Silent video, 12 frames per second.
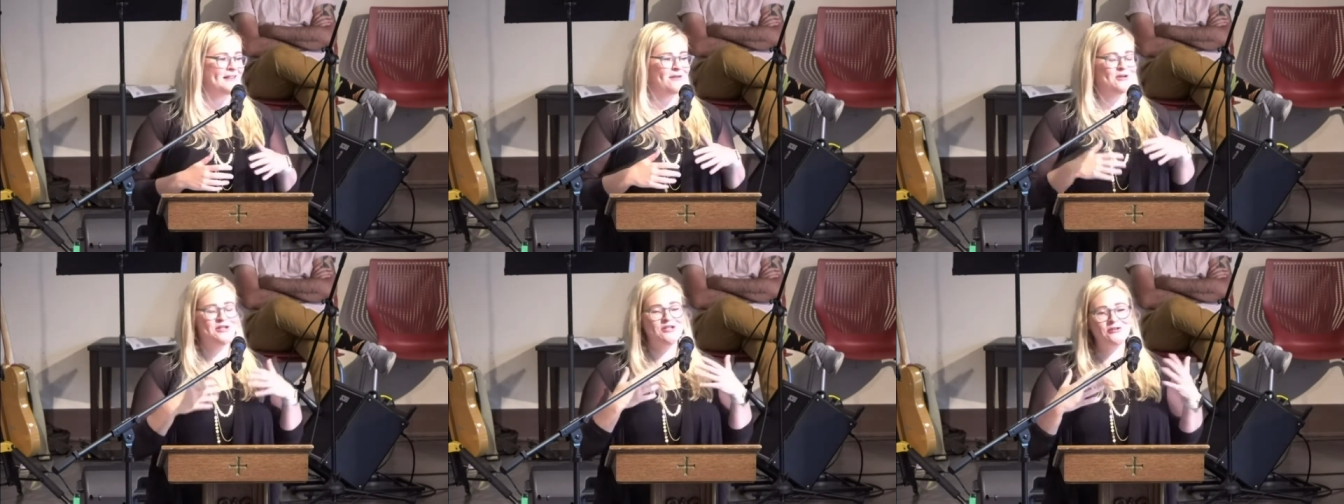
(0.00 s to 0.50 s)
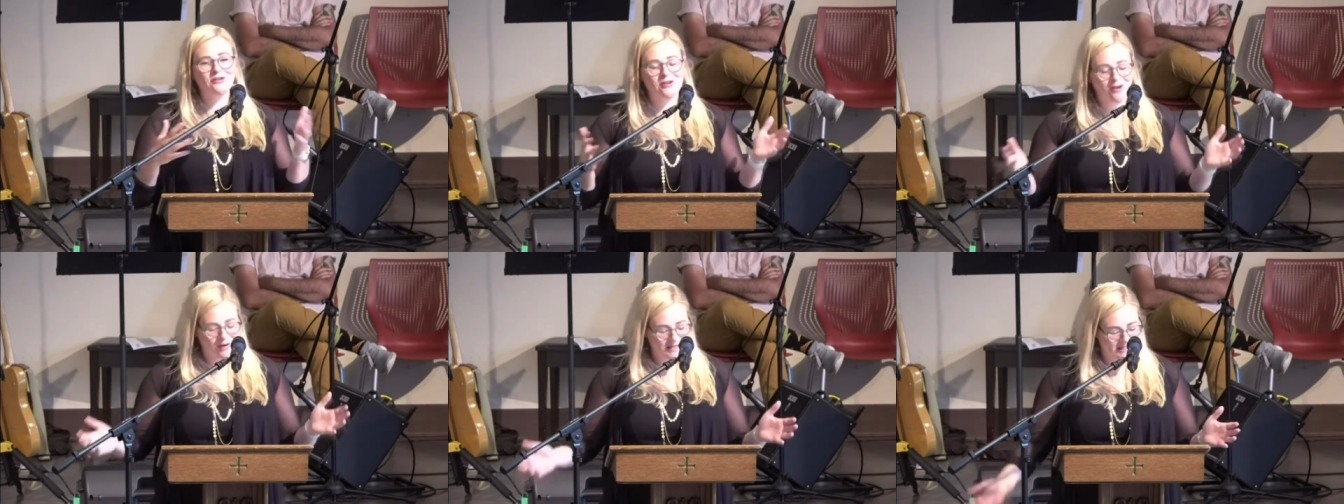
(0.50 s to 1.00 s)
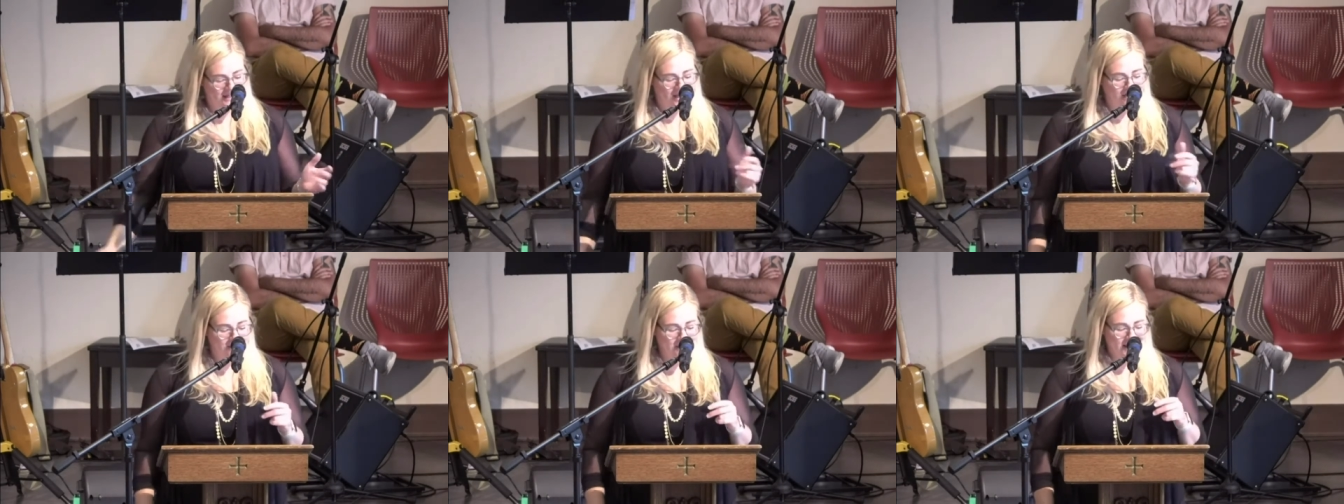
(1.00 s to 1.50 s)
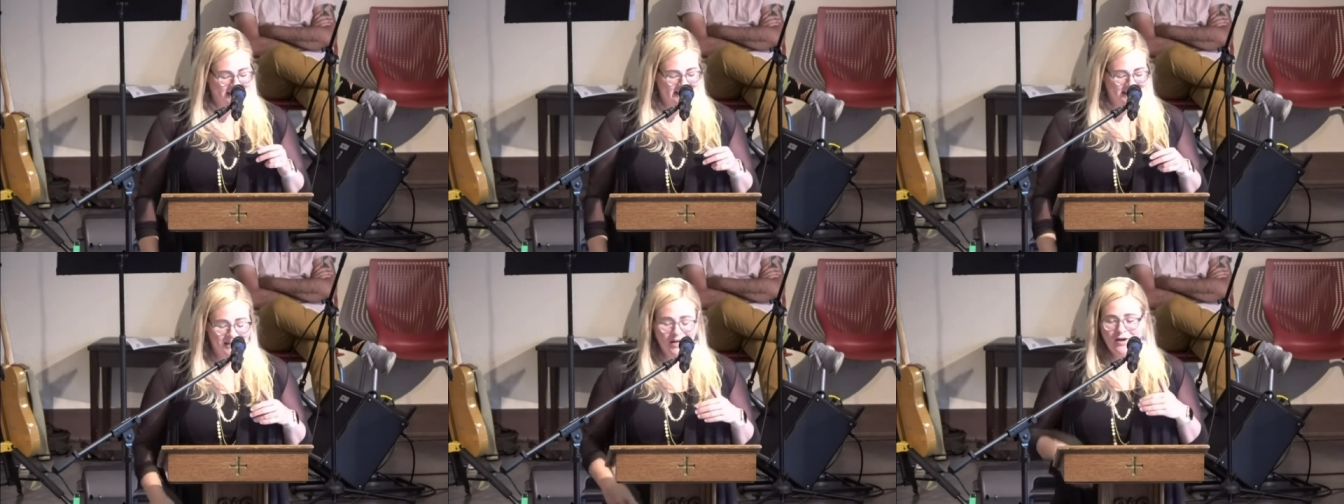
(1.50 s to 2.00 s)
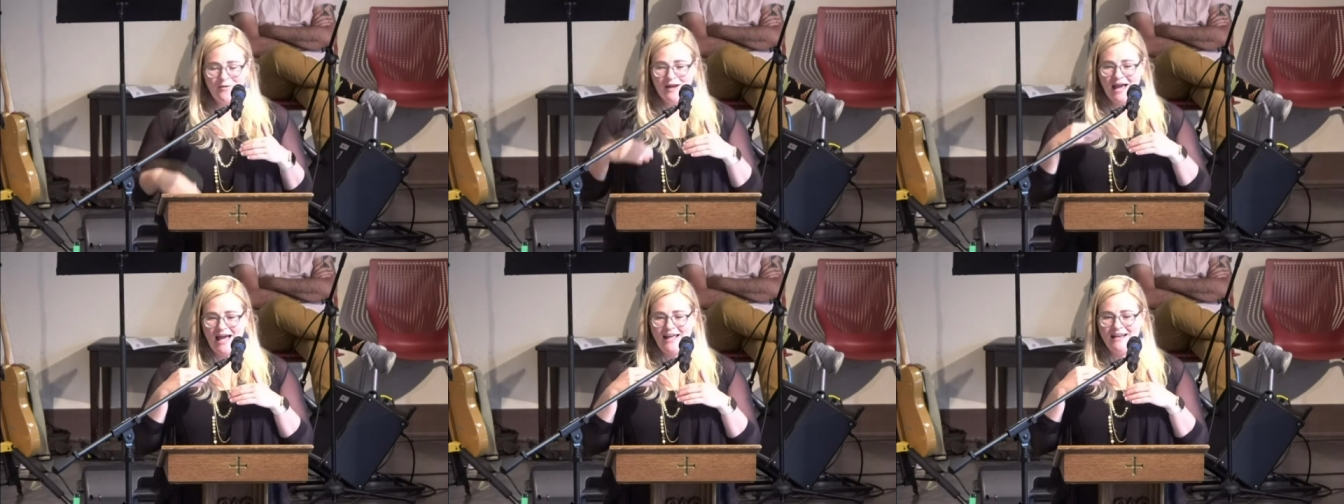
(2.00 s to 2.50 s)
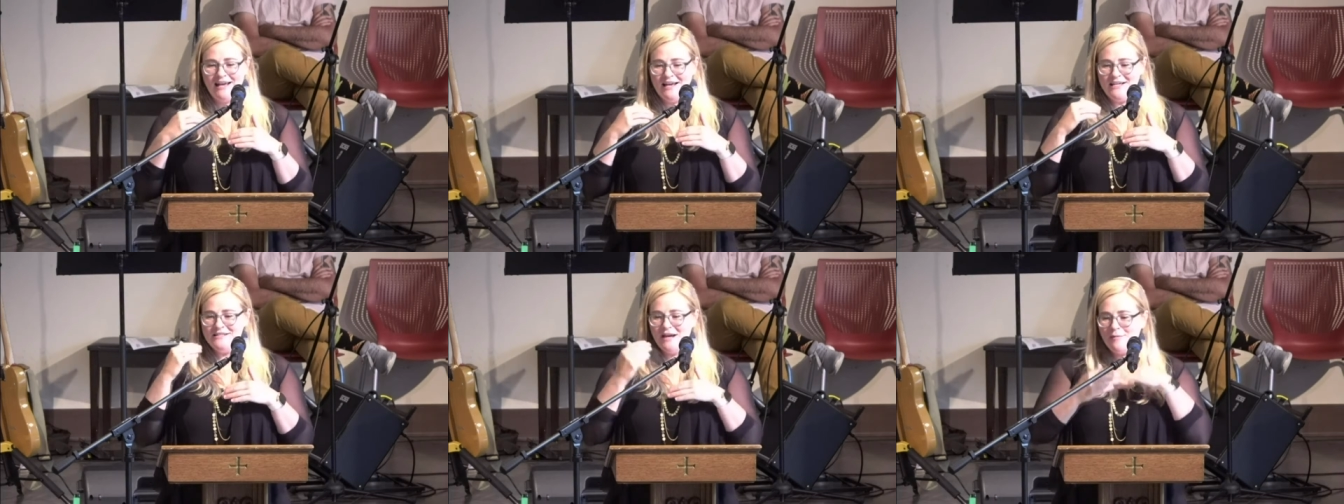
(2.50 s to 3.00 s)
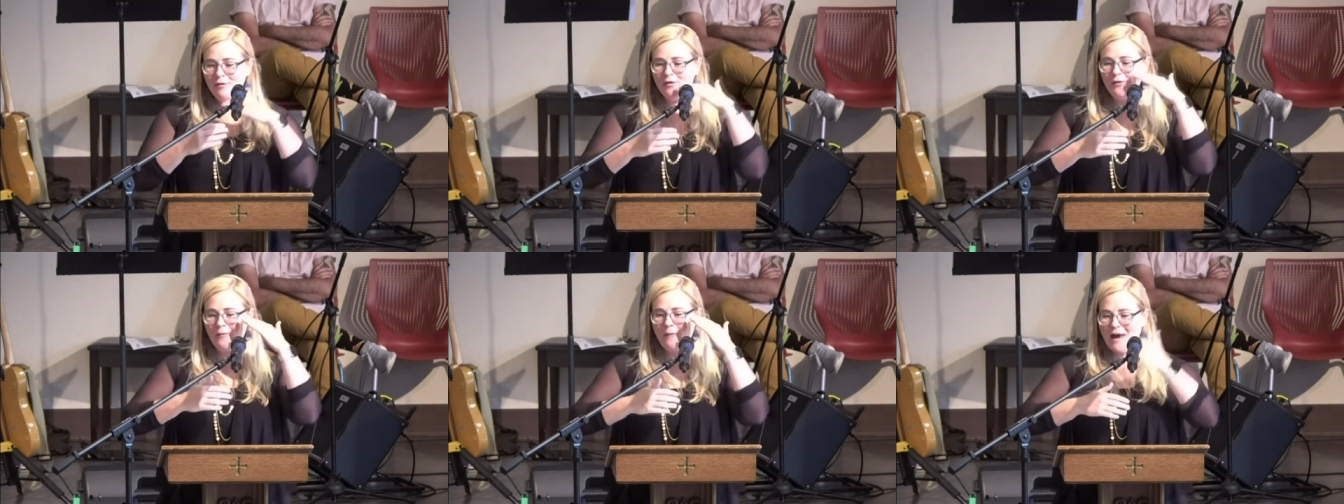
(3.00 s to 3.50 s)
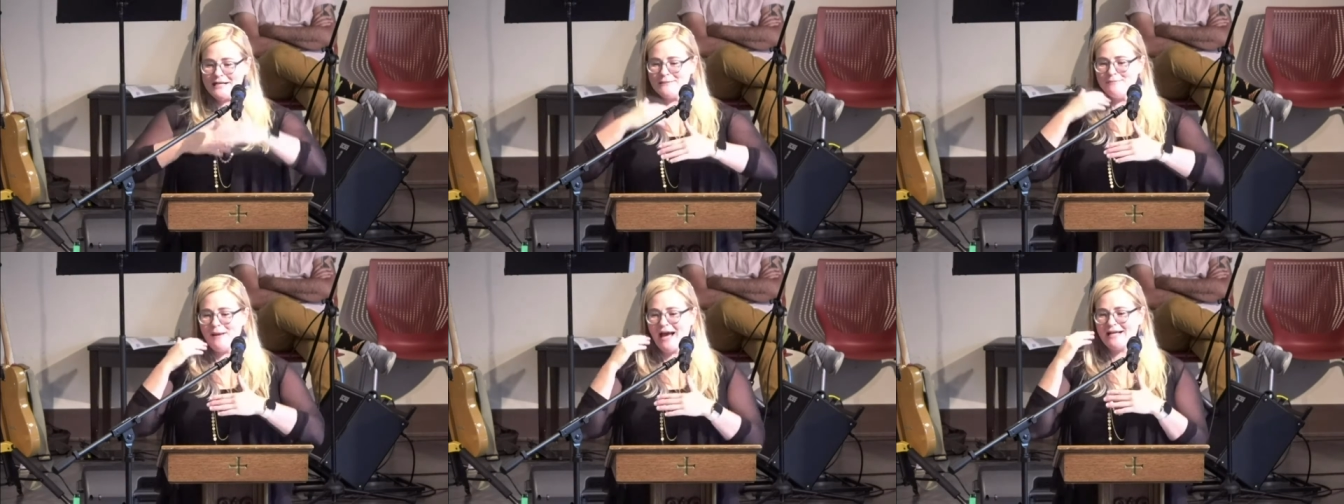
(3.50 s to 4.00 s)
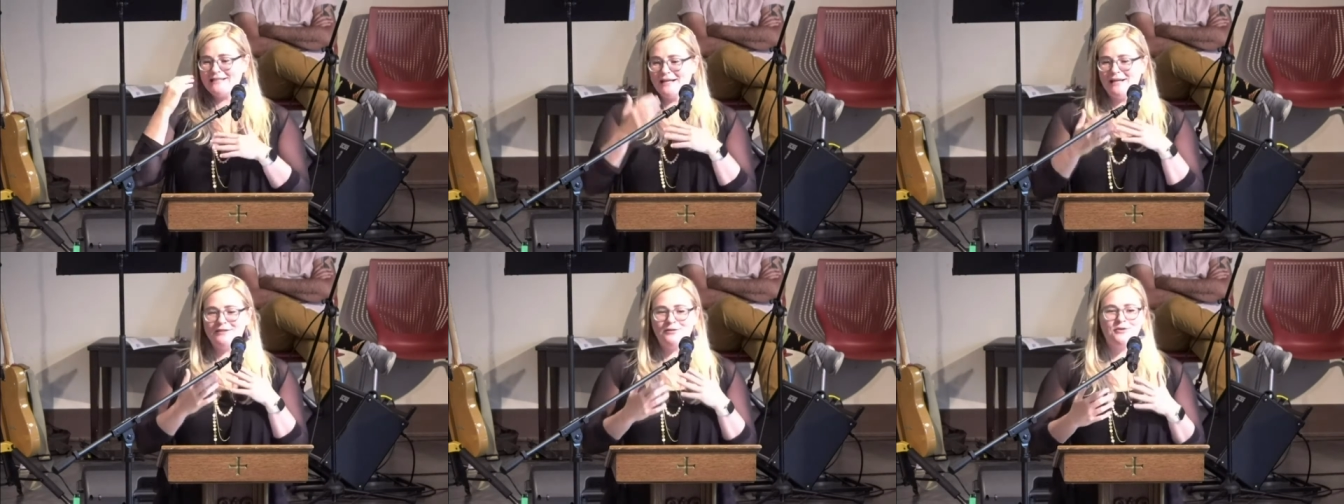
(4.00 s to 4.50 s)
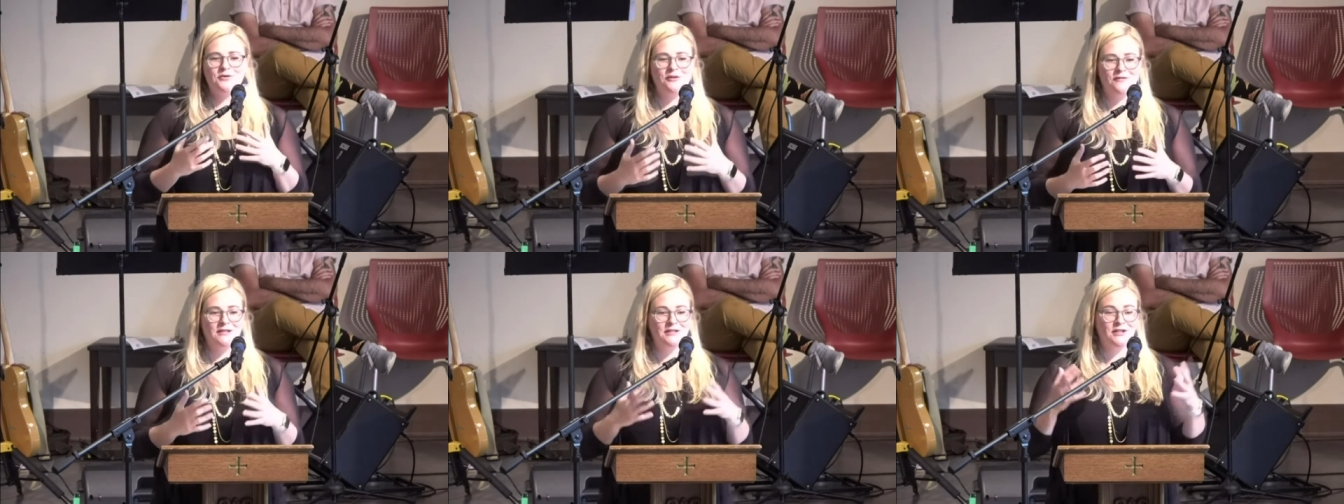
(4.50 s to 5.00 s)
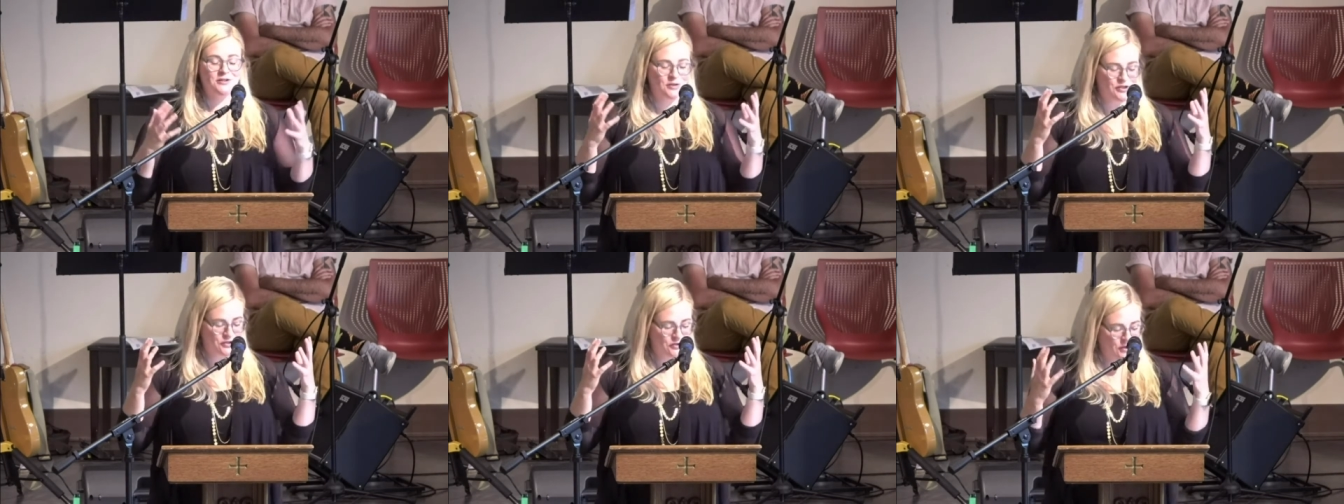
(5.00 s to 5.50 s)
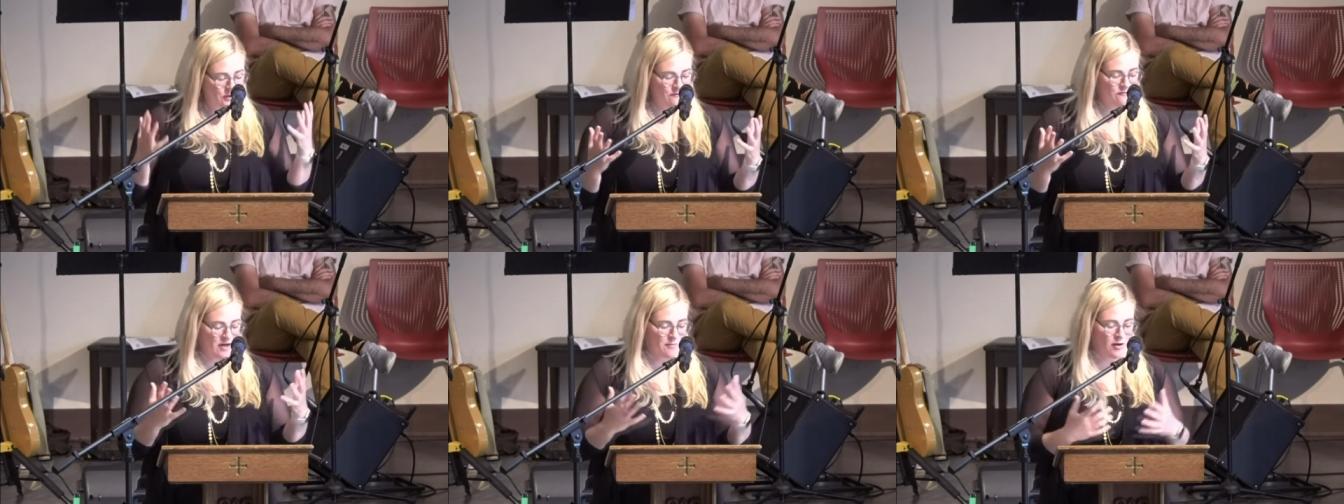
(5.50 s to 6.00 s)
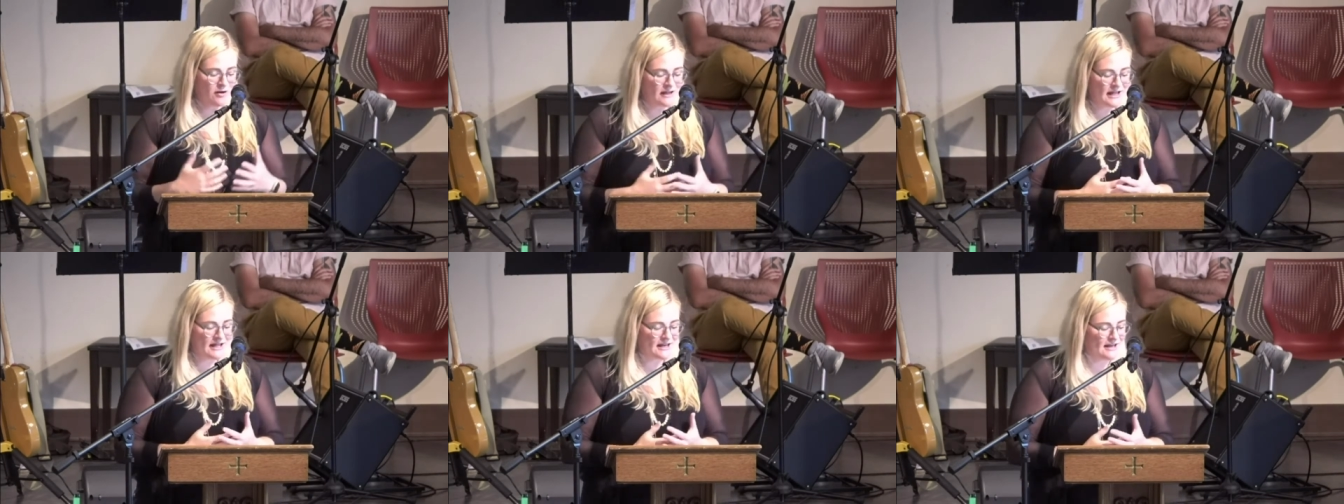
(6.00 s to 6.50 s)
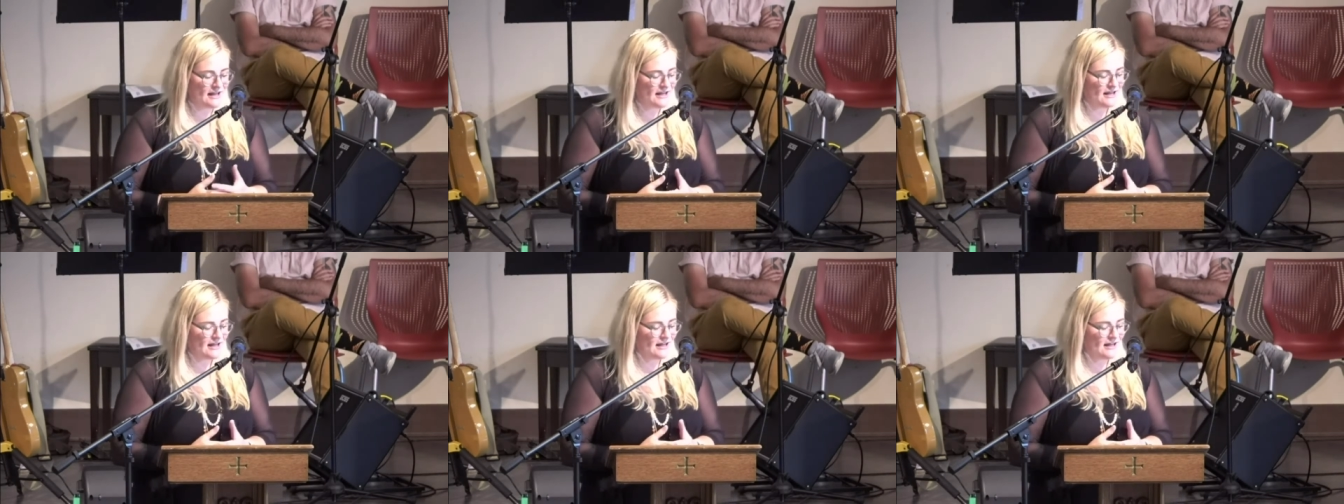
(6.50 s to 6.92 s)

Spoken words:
and there were children always in the hallways, and we had double back-to-back Sunday school services because we just couldn't fit them all in.